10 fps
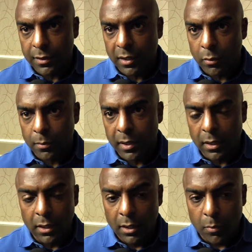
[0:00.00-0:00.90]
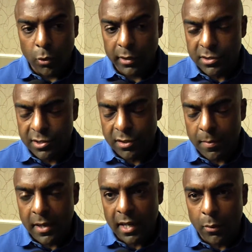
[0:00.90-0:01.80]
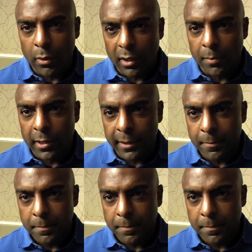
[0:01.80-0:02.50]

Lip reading: I think we'll be more concerned about how we're going to play.